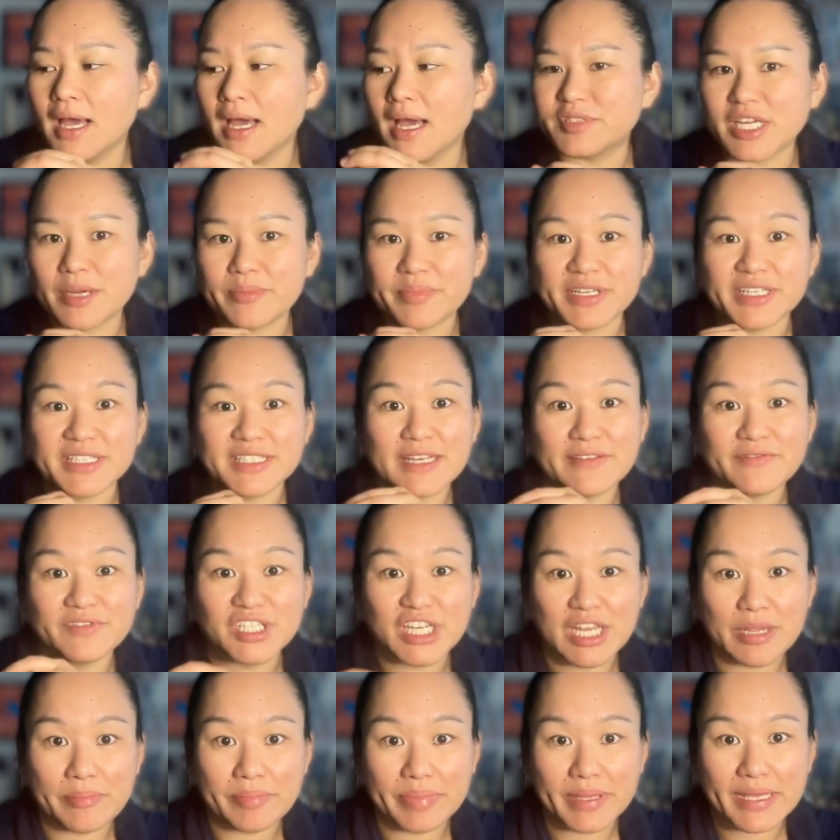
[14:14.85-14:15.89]
Japanese have
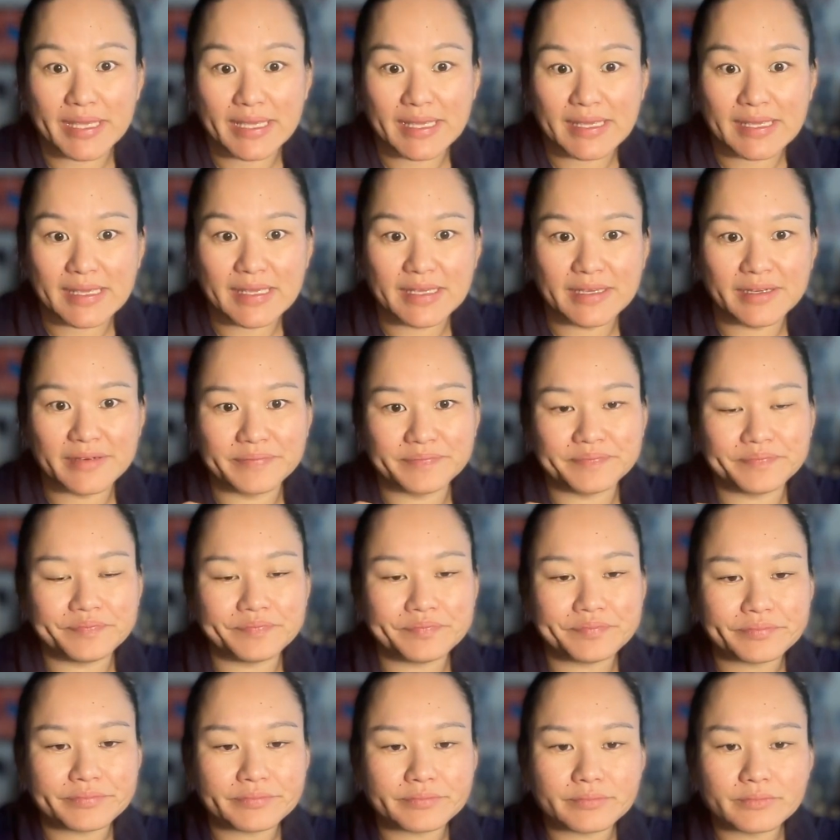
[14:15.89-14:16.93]
JP,
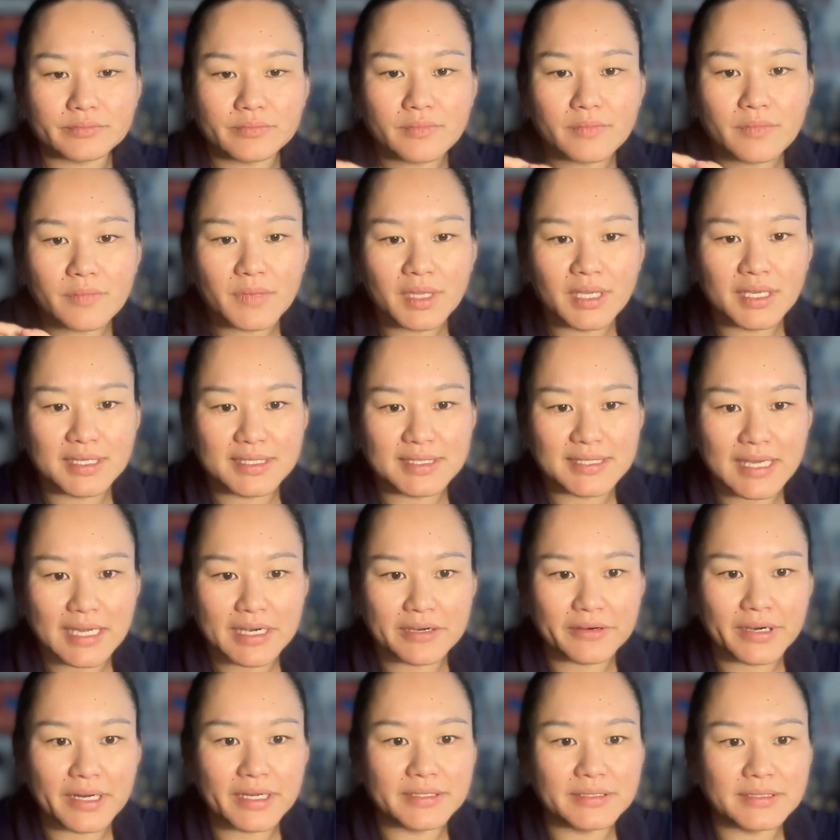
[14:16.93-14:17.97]

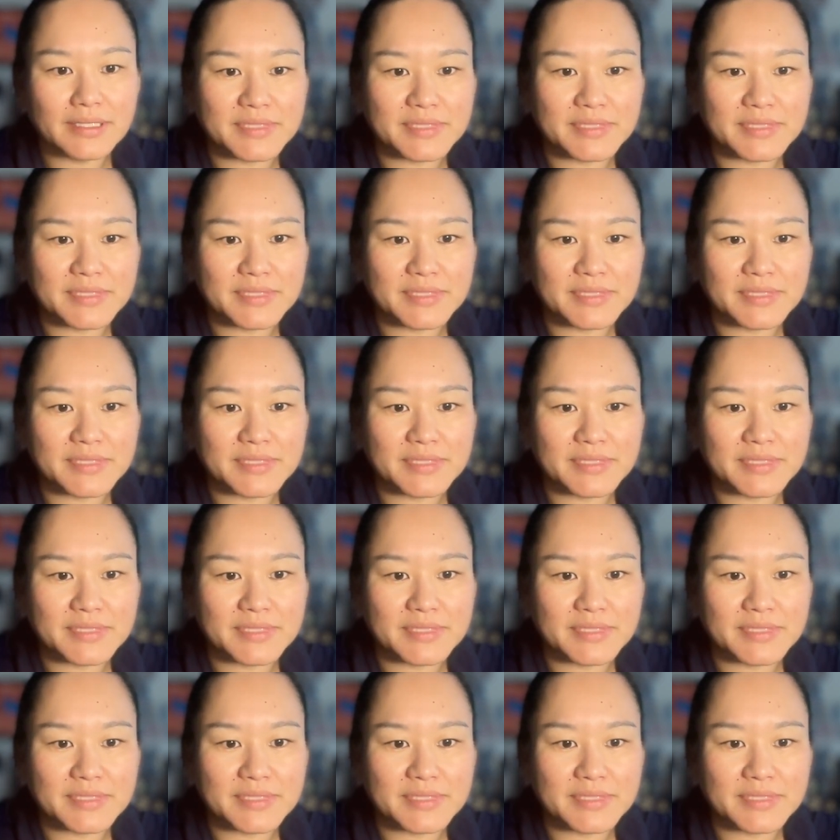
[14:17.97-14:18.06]
etc.